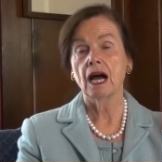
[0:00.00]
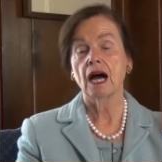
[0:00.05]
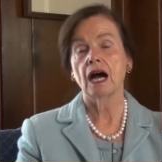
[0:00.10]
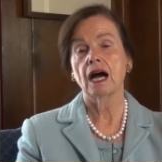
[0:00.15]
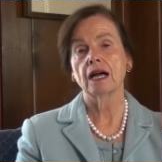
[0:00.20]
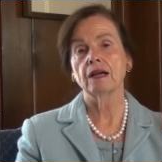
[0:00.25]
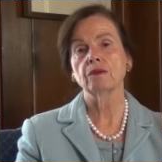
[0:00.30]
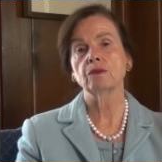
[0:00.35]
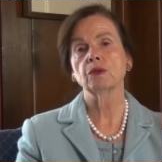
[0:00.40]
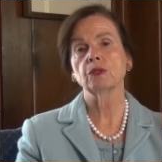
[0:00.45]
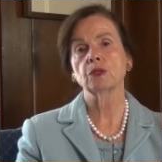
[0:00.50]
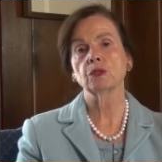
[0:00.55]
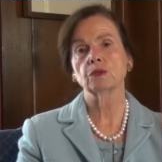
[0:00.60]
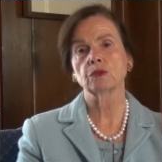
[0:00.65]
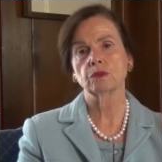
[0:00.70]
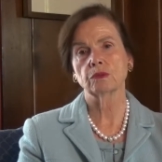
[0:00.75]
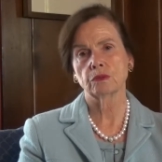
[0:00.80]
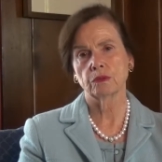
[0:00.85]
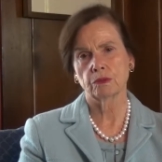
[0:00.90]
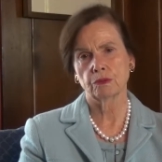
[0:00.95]
I will
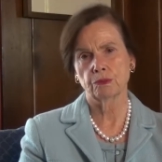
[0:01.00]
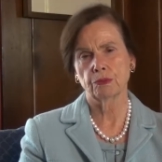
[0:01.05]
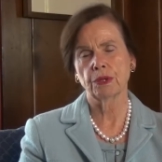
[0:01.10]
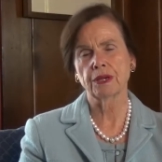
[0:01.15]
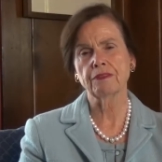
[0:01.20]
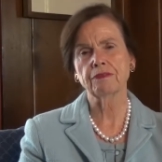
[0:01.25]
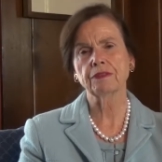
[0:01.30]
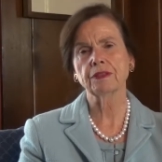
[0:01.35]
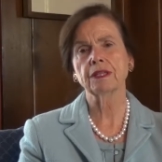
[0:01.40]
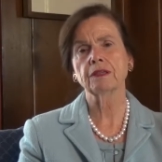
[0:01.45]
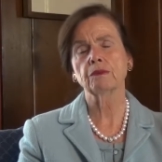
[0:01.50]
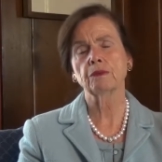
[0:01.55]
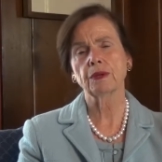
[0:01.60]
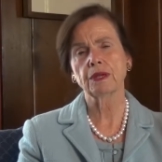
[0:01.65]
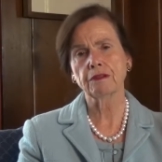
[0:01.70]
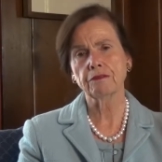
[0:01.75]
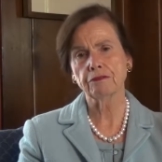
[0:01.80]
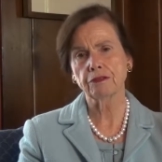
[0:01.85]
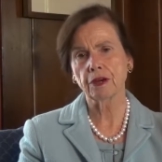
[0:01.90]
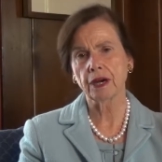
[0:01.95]
briefly
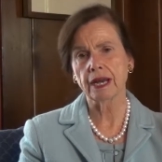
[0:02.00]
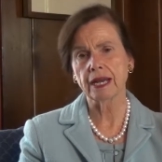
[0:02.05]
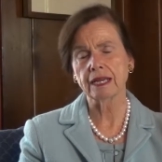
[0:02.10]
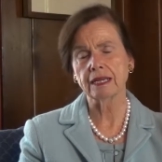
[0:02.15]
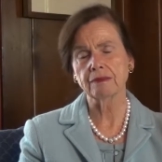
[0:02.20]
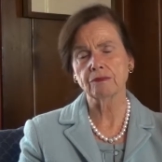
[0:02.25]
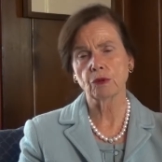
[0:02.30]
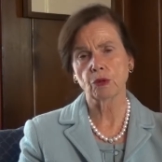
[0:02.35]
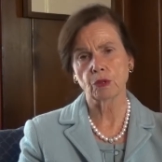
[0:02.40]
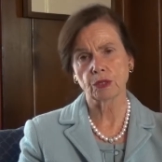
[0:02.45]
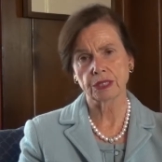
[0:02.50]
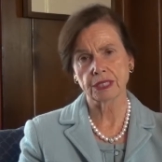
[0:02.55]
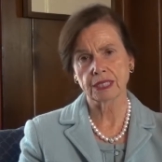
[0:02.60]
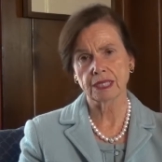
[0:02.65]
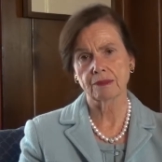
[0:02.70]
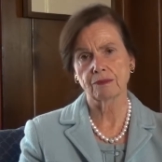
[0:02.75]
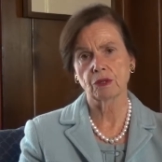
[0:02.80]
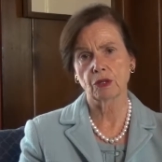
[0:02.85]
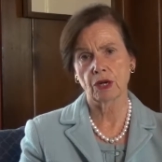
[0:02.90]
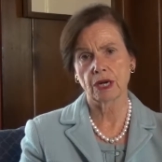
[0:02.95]
reframe or
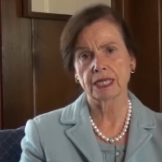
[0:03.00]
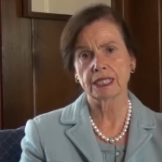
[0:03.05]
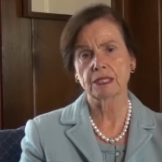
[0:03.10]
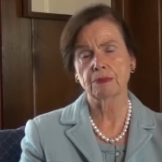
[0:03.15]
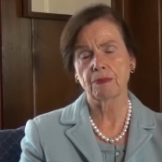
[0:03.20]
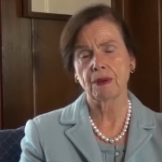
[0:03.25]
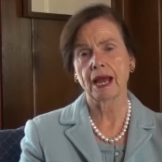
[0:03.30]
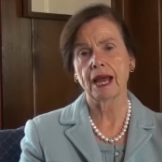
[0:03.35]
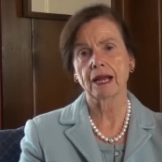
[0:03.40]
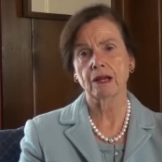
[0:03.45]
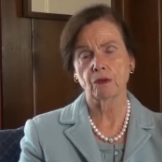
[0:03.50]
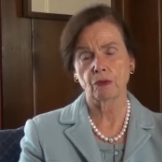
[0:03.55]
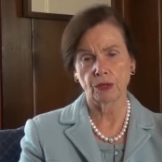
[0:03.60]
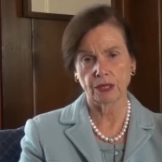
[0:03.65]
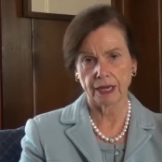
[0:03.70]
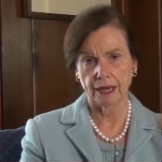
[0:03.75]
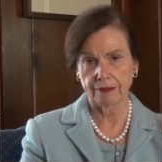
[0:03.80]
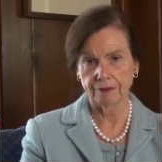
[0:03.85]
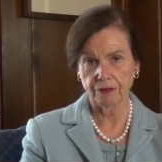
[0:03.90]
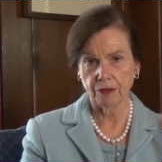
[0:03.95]
summarize back what
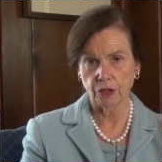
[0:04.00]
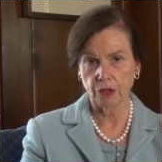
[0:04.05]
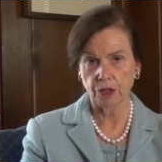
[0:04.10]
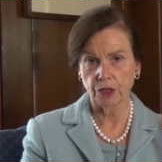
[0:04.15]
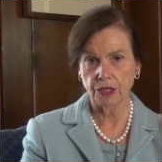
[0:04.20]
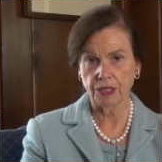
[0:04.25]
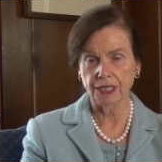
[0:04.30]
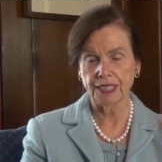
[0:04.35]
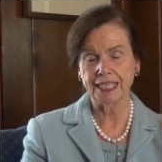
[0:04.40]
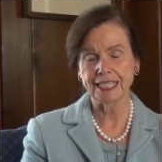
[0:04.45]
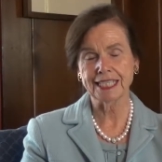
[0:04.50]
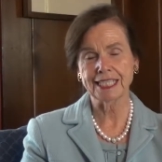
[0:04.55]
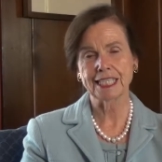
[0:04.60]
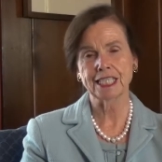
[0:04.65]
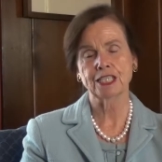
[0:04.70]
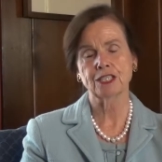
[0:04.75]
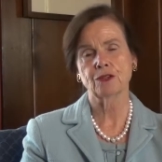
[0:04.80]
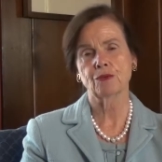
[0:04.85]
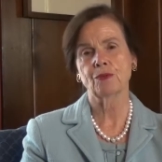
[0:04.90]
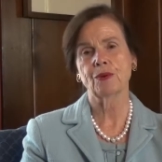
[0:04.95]
I've heard. This
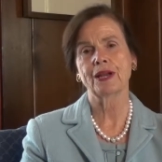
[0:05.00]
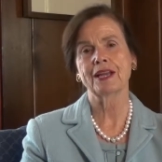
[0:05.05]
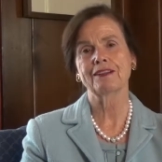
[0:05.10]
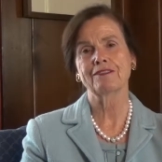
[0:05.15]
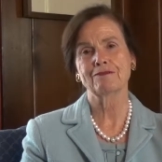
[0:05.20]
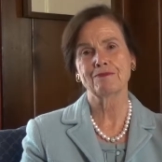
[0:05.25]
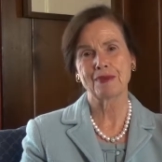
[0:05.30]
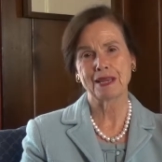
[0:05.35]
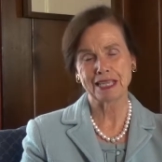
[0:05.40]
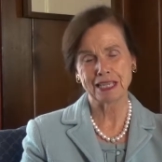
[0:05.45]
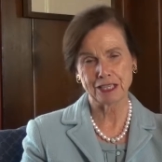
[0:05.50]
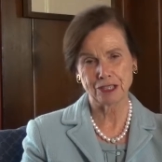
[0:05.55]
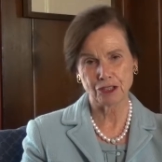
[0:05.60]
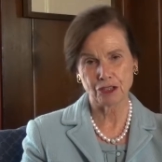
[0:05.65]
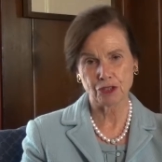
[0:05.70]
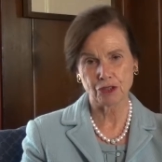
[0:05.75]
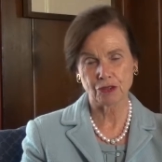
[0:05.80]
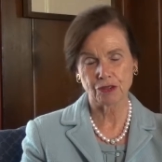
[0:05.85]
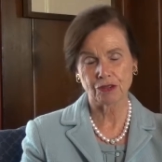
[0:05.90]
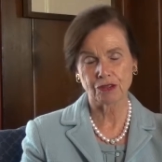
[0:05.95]
is a way of making
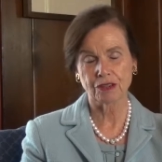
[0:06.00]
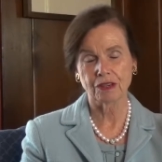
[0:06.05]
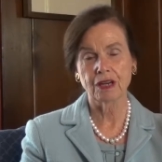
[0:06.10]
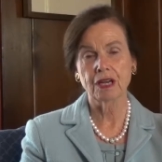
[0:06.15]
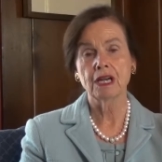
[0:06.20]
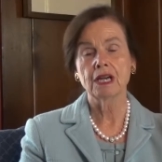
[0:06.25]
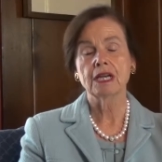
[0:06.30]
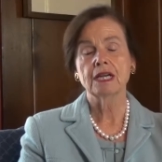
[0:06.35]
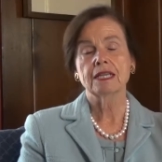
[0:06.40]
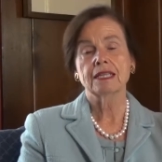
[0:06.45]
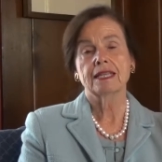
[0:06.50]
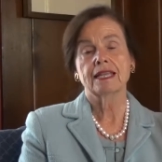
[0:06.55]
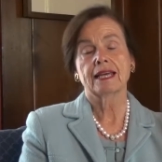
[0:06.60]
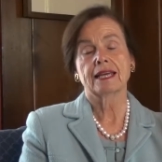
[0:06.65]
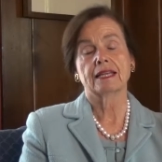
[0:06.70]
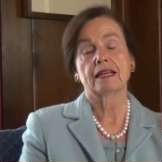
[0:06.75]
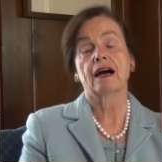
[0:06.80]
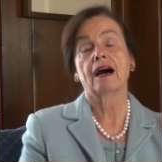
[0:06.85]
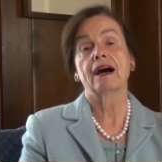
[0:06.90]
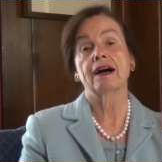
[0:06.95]
sure that
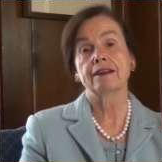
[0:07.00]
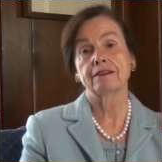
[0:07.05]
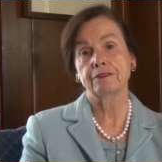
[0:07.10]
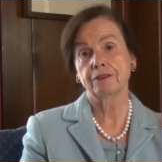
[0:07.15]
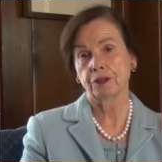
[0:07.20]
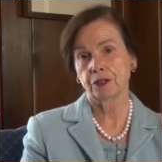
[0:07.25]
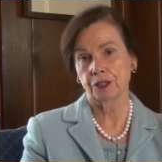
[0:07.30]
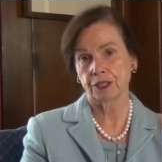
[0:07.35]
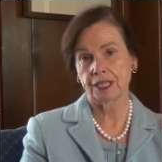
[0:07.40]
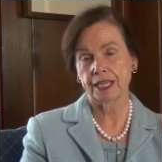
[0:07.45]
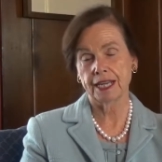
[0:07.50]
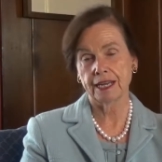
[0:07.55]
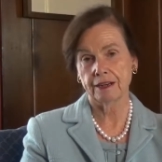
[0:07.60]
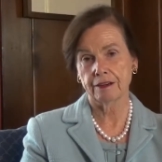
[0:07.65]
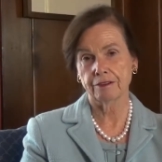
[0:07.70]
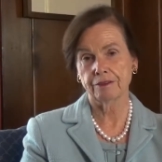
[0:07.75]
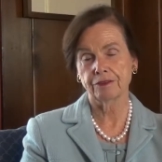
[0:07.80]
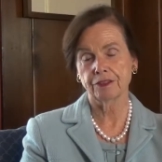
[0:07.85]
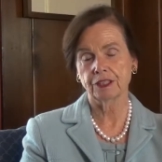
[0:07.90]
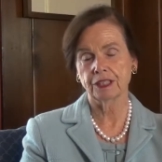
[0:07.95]
I've heard
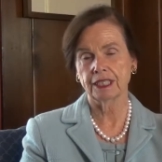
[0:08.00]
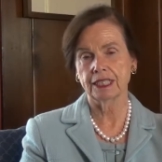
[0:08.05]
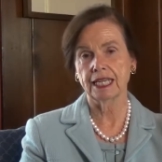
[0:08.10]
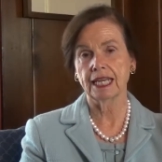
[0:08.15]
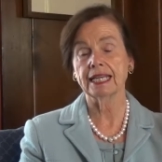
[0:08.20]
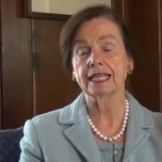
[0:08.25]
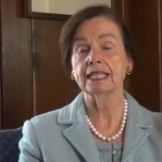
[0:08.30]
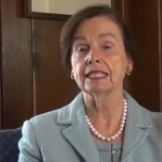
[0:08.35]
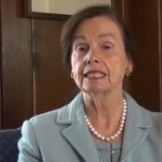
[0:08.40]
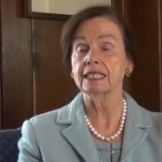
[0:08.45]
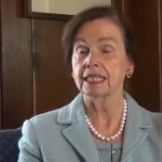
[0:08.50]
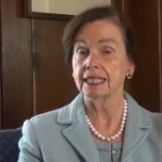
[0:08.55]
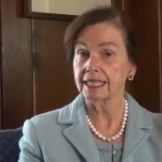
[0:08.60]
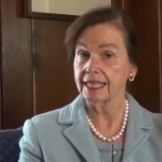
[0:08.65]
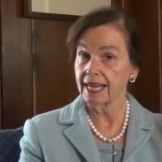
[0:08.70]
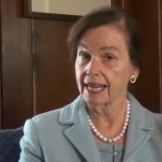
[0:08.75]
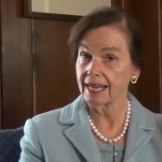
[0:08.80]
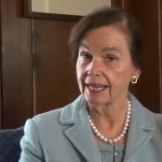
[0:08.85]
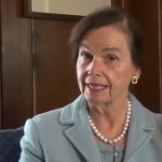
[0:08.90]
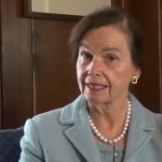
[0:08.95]
carefully, and
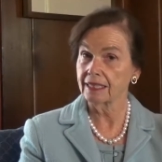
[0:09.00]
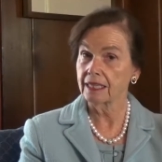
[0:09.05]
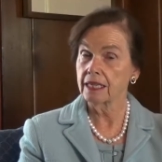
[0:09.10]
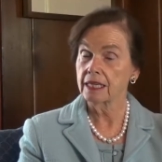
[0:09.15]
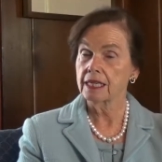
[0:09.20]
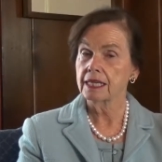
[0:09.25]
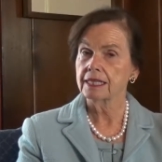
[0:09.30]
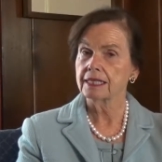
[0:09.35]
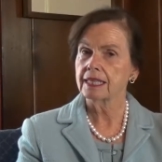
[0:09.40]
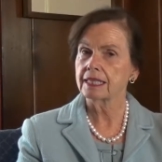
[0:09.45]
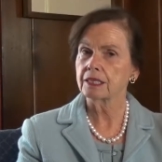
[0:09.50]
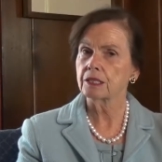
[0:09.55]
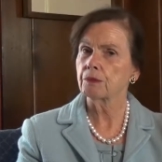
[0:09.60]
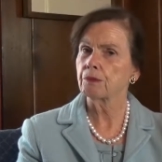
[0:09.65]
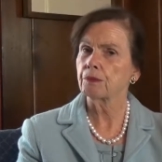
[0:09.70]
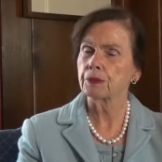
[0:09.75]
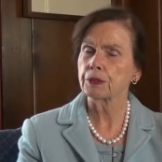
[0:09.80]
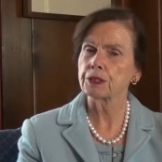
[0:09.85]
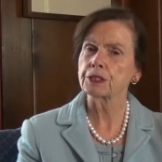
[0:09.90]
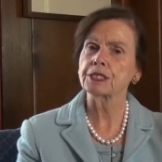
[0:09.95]
again, that the
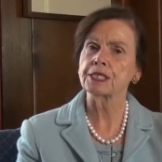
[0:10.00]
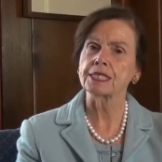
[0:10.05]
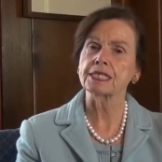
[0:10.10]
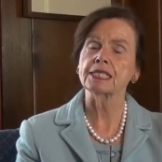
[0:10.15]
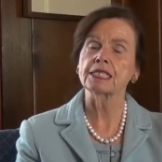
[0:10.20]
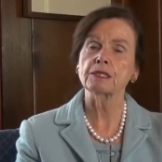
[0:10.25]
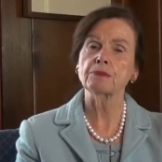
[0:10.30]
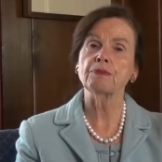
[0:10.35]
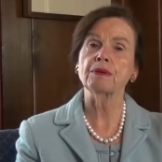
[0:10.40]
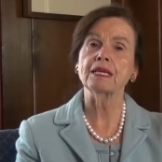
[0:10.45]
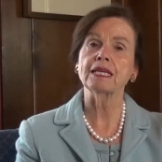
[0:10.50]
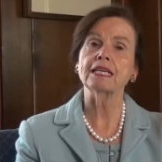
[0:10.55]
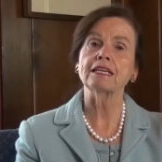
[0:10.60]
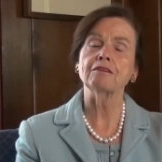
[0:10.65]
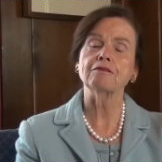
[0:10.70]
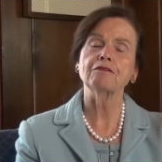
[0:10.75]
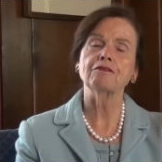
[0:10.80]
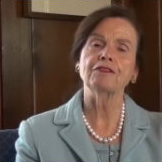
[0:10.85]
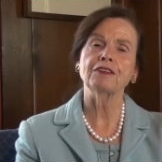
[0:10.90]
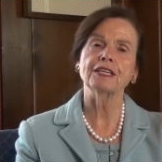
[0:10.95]
person
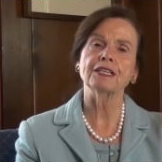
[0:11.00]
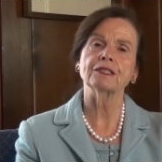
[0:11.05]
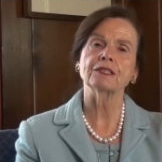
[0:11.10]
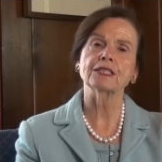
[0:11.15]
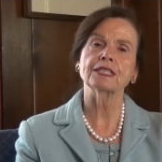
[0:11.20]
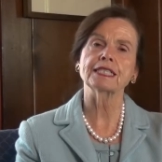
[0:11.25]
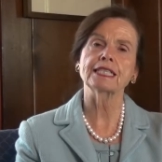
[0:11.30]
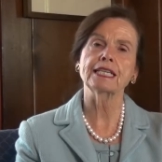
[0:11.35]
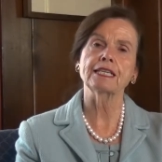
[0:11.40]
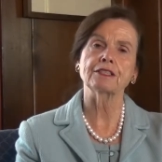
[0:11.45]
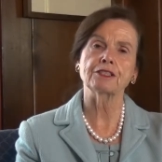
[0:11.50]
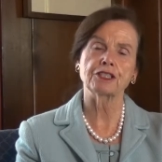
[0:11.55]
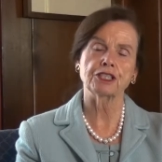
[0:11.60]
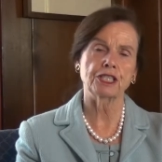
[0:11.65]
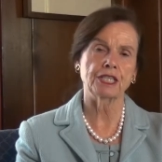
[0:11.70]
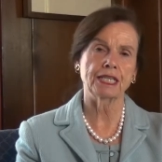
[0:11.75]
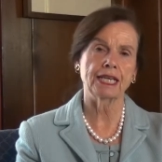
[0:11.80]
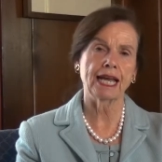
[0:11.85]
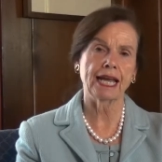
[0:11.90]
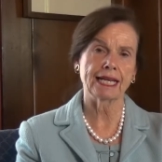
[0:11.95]
speaking feels he or
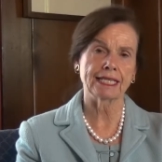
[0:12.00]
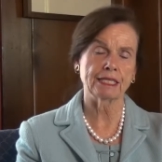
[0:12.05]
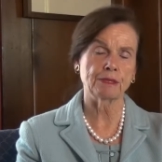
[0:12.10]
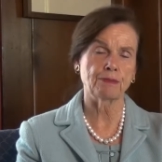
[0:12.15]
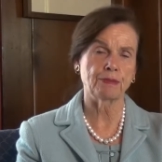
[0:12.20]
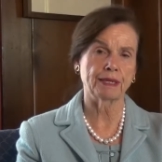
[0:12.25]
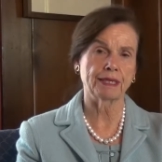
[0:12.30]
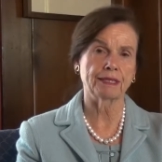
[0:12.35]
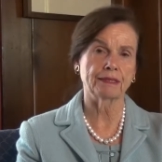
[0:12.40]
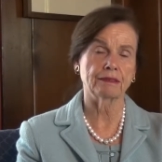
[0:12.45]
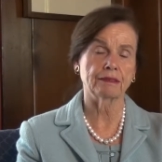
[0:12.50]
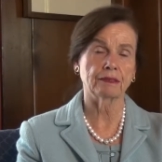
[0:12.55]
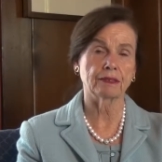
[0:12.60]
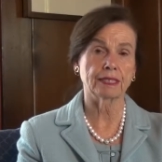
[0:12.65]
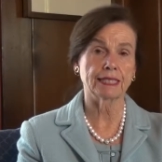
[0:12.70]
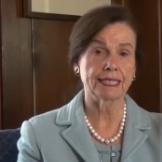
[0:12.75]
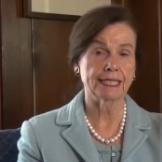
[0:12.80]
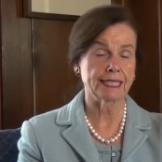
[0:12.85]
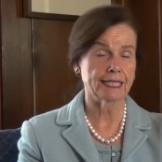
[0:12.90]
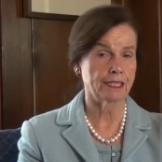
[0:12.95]
she has been
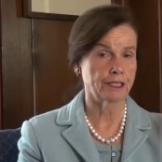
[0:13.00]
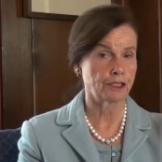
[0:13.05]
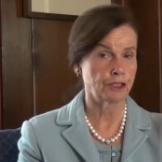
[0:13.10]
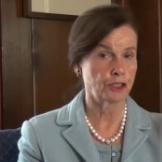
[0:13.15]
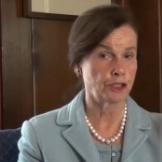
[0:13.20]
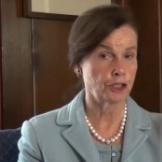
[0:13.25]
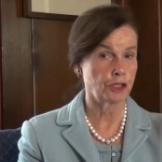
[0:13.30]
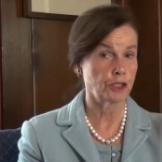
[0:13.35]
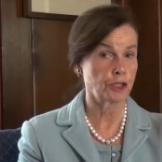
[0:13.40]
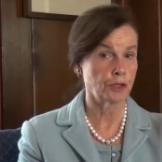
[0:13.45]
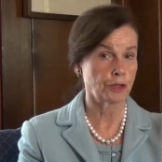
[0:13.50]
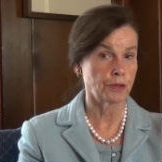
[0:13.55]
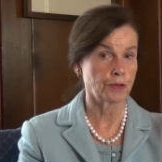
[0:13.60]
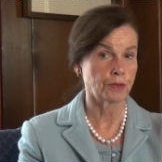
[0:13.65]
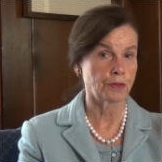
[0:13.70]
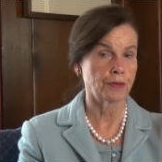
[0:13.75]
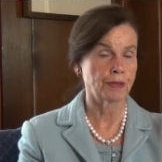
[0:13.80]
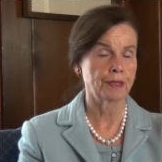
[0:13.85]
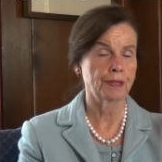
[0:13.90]
listened to.